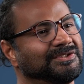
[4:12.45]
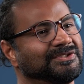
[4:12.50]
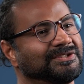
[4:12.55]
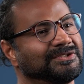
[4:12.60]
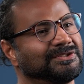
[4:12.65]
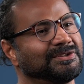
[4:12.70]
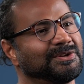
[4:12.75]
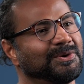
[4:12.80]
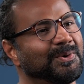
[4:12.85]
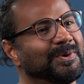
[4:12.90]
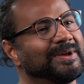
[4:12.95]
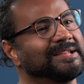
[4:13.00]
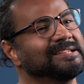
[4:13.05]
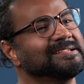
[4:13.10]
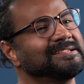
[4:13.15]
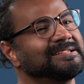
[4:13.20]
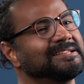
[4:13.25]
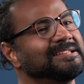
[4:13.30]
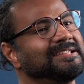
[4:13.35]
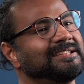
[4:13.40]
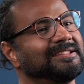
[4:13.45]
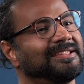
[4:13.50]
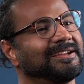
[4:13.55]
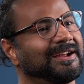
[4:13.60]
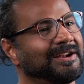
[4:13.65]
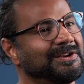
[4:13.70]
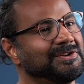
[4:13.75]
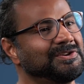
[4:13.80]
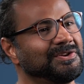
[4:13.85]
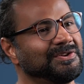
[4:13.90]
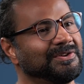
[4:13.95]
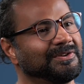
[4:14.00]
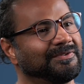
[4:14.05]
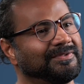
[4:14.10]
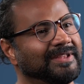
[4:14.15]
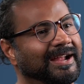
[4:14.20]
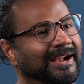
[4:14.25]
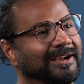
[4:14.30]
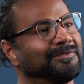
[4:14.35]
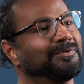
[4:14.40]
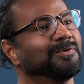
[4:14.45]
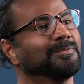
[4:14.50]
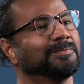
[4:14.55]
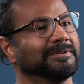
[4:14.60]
to just go and see the country of that